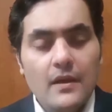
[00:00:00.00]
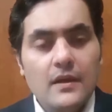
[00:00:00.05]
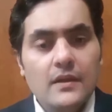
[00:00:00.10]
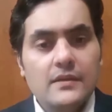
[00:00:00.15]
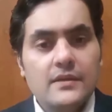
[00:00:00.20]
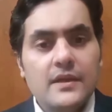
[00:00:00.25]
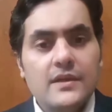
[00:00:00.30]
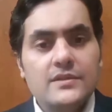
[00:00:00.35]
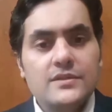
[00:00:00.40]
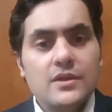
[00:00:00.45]

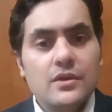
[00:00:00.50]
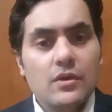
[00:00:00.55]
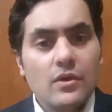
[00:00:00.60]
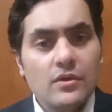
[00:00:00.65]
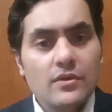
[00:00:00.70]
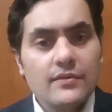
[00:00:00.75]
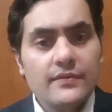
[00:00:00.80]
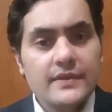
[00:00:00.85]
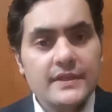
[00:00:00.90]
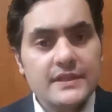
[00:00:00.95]
There is a lot
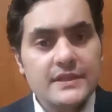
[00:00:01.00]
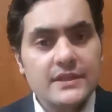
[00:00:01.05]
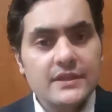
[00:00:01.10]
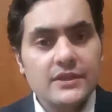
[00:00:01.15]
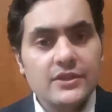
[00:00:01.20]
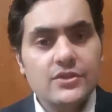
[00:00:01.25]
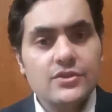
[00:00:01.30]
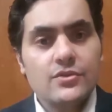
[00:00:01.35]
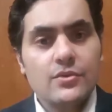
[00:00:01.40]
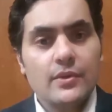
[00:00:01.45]
of
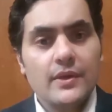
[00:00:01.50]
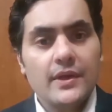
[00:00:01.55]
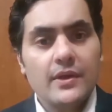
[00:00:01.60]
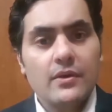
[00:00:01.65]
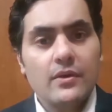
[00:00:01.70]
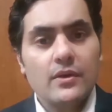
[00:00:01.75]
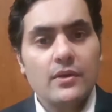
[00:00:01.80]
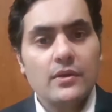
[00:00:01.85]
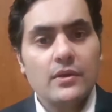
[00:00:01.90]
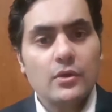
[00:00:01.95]
research going
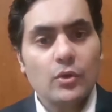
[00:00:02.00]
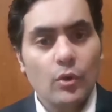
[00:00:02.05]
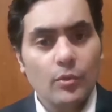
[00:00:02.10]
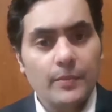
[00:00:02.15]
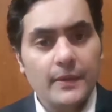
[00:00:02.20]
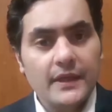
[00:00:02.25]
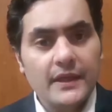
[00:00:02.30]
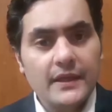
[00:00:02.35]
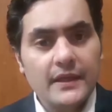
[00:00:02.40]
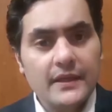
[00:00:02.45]
on
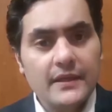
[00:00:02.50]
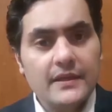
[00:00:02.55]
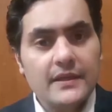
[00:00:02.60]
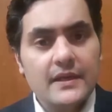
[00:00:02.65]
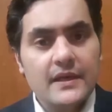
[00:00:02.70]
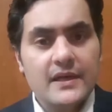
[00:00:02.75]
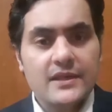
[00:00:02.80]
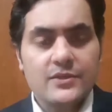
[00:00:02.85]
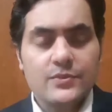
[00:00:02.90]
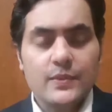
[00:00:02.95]
globally
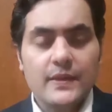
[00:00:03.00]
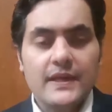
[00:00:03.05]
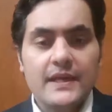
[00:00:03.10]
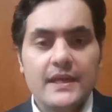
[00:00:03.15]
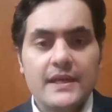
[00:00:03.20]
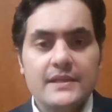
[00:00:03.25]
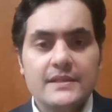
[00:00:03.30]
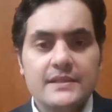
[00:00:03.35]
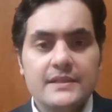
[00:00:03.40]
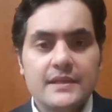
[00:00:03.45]
as well
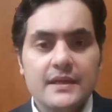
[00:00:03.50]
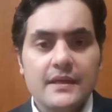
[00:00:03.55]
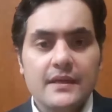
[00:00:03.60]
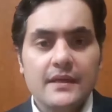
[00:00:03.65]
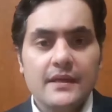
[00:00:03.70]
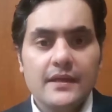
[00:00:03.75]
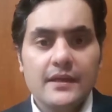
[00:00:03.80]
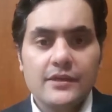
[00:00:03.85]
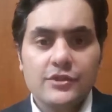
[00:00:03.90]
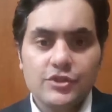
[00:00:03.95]
as
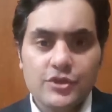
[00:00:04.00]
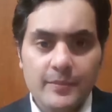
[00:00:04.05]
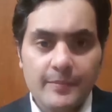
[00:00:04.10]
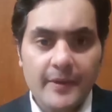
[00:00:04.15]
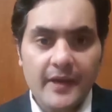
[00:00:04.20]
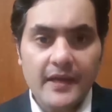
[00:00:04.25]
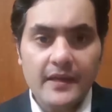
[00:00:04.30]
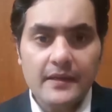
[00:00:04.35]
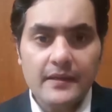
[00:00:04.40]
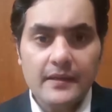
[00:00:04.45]
in
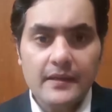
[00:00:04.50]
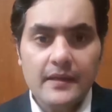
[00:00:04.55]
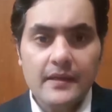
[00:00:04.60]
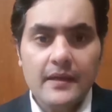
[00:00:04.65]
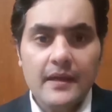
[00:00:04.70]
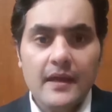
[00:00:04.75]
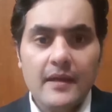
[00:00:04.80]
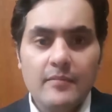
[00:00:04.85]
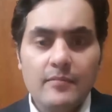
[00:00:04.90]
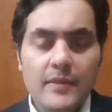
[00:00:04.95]
Japan
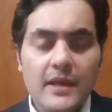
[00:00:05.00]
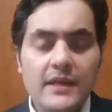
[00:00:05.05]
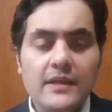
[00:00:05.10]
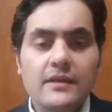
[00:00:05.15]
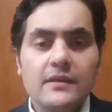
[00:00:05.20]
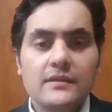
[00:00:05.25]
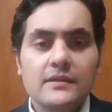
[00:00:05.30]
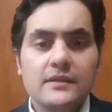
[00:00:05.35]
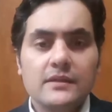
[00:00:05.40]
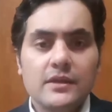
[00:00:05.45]
and many
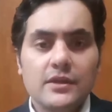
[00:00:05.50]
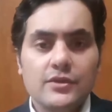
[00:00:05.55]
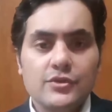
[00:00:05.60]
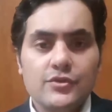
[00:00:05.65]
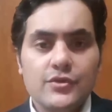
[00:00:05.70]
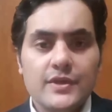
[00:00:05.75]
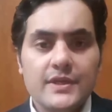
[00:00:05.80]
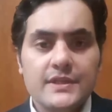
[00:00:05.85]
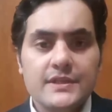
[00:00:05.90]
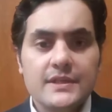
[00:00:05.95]
other
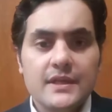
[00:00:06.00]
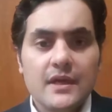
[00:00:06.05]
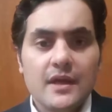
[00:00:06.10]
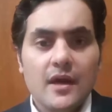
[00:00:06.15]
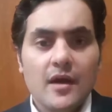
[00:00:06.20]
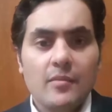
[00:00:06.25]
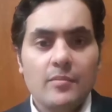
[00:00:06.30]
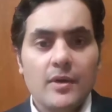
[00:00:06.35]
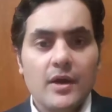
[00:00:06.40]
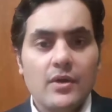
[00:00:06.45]
countries
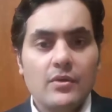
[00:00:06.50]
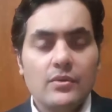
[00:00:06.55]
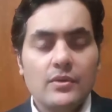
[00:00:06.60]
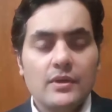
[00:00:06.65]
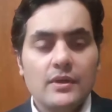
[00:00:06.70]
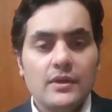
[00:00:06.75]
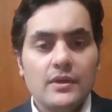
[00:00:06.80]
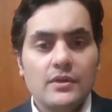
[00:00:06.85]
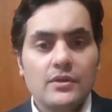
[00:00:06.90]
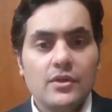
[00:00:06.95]
about
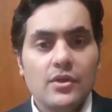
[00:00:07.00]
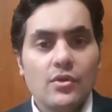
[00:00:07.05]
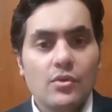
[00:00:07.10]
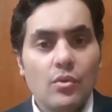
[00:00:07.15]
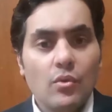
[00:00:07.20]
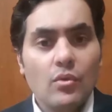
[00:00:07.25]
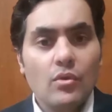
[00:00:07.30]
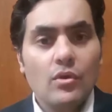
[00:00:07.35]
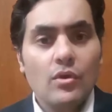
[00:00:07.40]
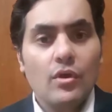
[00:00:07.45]
the
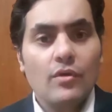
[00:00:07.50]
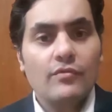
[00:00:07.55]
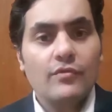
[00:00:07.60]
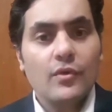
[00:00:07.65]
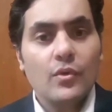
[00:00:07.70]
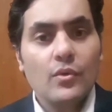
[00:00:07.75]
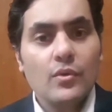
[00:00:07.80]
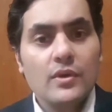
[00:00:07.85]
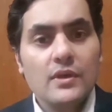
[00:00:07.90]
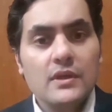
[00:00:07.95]
role of
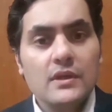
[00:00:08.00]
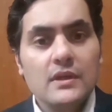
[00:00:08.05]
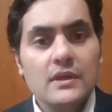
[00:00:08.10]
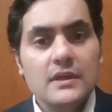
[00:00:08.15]
oral